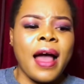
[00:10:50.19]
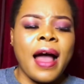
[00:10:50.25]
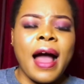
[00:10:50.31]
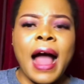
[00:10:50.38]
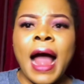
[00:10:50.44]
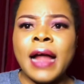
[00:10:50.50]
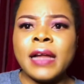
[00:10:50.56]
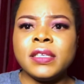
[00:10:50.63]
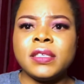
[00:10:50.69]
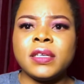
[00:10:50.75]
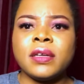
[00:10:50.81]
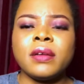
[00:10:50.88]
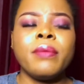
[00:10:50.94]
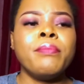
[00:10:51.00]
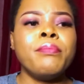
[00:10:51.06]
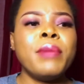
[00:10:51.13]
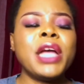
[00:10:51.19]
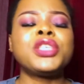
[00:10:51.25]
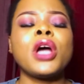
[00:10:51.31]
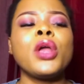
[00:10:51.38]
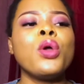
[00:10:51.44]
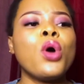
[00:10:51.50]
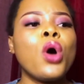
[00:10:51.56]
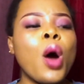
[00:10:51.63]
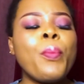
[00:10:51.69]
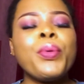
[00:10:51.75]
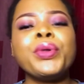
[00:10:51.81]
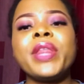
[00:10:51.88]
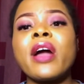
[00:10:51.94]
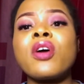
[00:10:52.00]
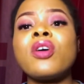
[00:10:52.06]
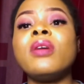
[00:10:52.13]
And make sure you open
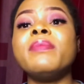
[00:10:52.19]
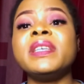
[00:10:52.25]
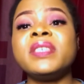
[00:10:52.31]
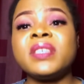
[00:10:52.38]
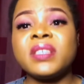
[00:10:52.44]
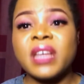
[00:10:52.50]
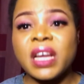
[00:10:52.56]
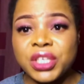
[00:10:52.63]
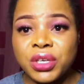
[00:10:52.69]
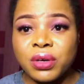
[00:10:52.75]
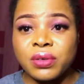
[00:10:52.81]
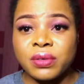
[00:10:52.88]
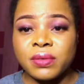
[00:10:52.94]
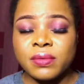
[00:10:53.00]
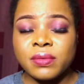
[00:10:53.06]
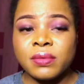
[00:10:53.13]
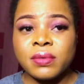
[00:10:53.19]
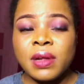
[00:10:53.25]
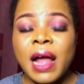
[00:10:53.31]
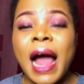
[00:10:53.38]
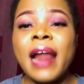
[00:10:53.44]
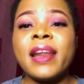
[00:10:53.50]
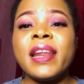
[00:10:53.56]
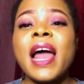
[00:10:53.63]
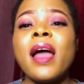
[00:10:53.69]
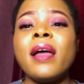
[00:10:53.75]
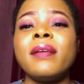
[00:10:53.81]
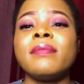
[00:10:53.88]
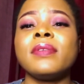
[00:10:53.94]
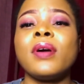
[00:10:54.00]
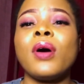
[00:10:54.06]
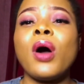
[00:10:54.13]
the comment section and let
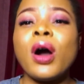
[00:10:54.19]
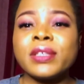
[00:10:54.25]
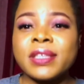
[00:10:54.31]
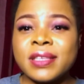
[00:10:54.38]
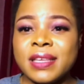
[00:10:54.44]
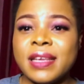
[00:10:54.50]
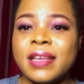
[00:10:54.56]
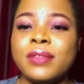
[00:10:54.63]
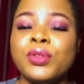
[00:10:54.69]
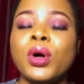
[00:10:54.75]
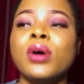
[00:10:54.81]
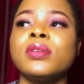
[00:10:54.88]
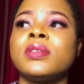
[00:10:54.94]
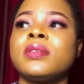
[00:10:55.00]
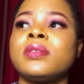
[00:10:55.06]
us see those